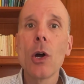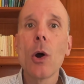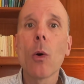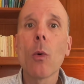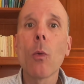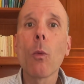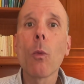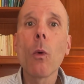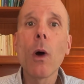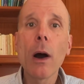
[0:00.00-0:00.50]

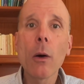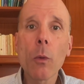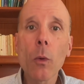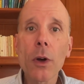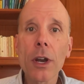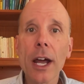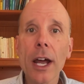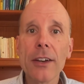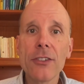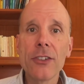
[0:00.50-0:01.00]
what
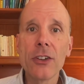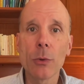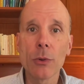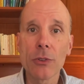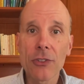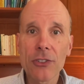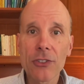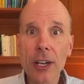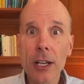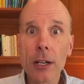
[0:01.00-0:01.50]
would I do?
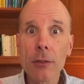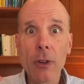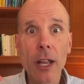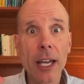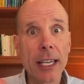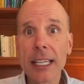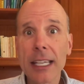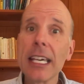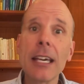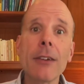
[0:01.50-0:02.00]
Instead
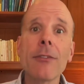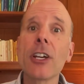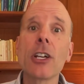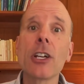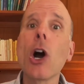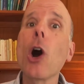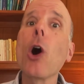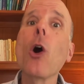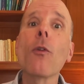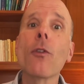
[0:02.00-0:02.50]
of giving
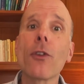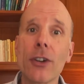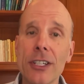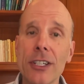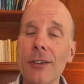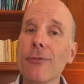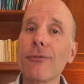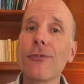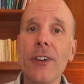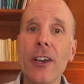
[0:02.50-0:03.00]
over
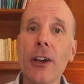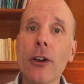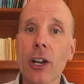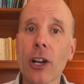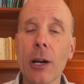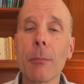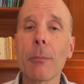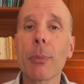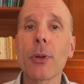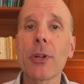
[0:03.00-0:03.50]
to fear
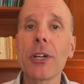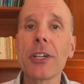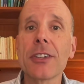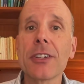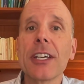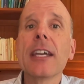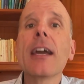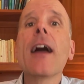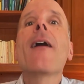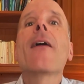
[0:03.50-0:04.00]

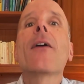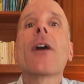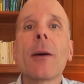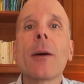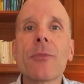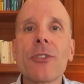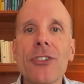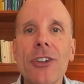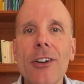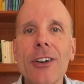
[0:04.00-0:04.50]
completely, I'm
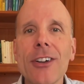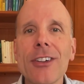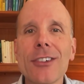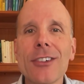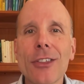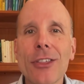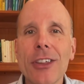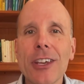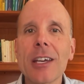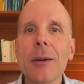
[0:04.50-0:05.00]
starting to
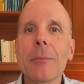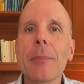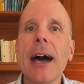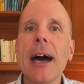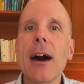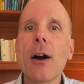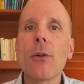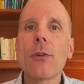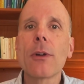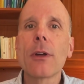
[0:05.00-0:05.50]
think
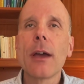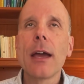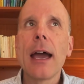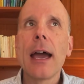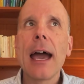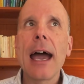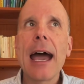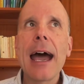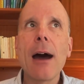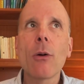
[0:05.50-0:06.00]
about,
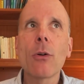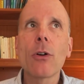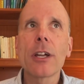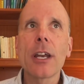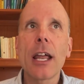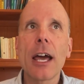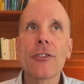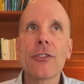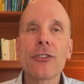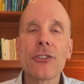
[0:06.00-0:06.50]
how could
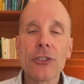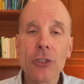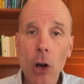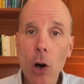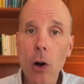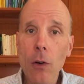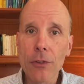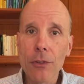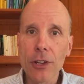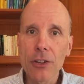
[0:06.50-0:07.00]
I
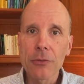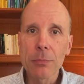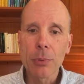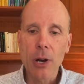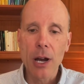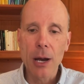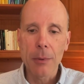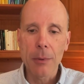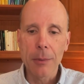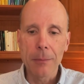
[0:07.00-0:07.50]
solve this
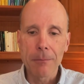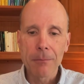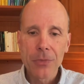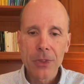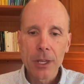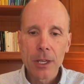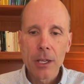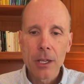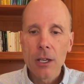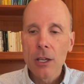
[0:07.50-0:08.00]
problem?
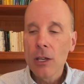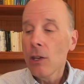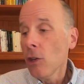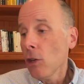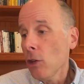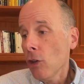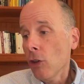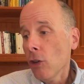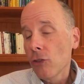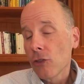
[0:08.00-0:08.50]

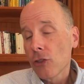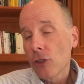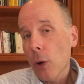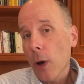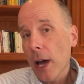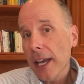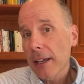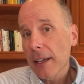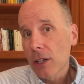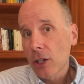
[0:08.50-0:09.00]
So
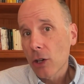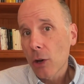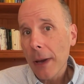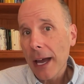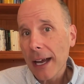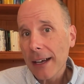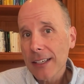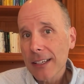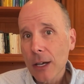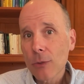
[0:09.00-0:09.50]
I go
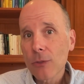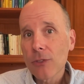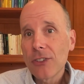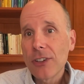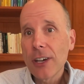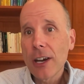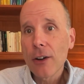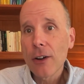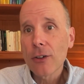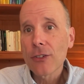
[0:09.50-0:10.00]
back
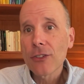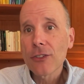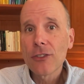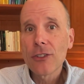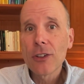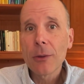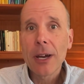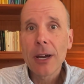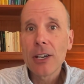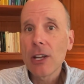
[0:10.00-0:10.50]
downstairs
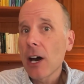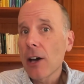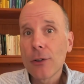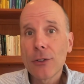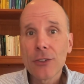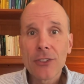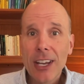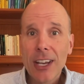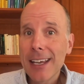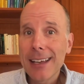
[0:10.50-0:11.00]
to my daughter
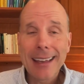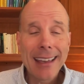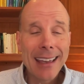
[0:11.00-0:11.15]
and say,